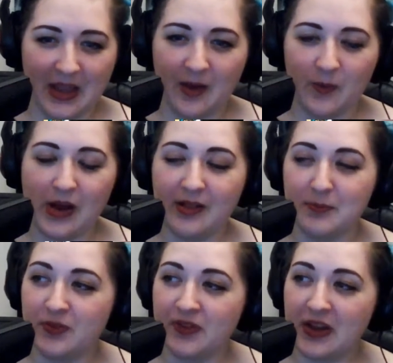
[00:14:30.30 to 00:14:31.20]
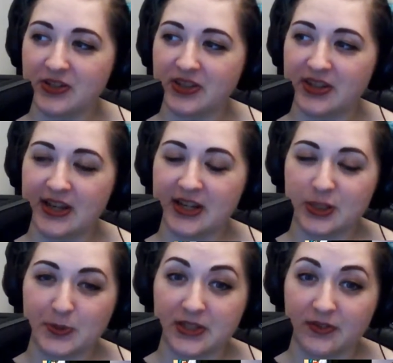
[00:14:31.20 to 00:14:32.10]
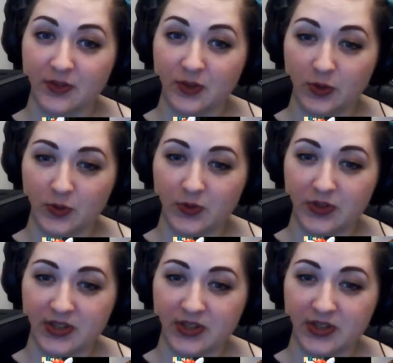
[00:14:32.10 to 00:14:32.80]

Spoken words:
Well, moving on to the next piece of news,